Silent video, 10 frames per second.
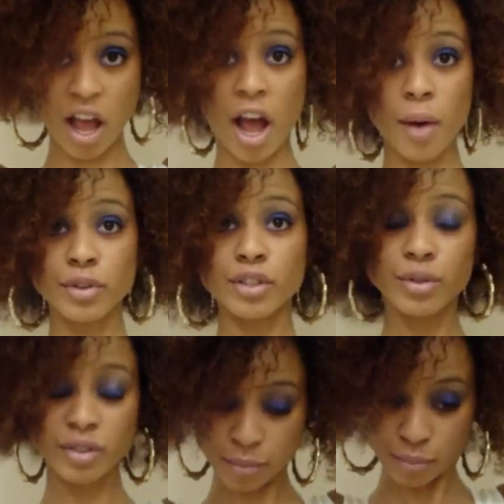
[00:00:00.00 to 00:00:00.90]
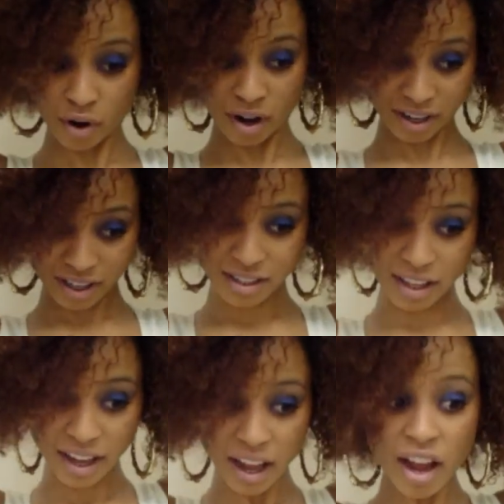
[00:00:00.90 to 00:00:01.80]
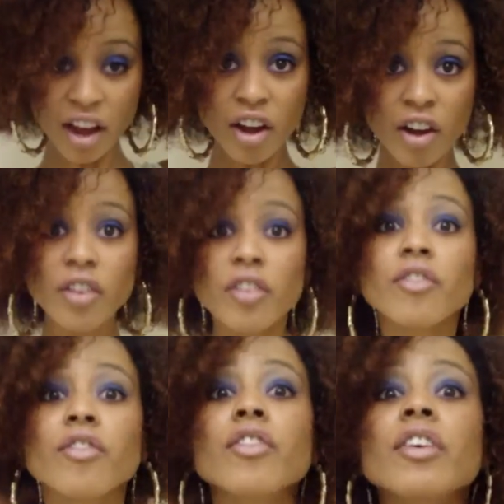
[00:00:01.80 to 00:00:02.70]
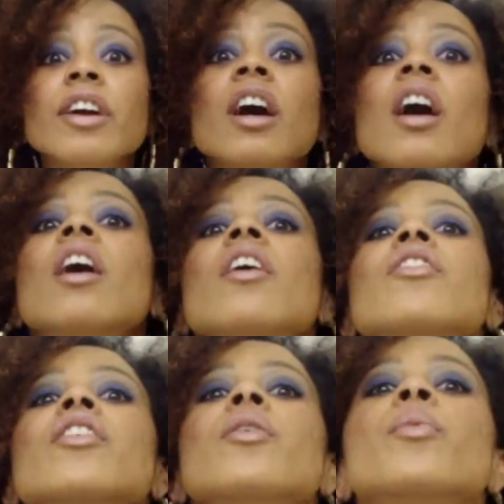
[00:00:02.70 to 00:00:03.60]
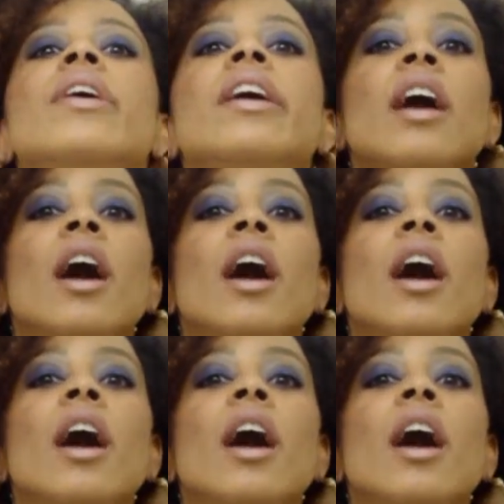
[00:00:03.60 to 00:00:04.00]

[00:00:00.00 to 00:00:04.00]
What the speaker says: I was using products like every other week.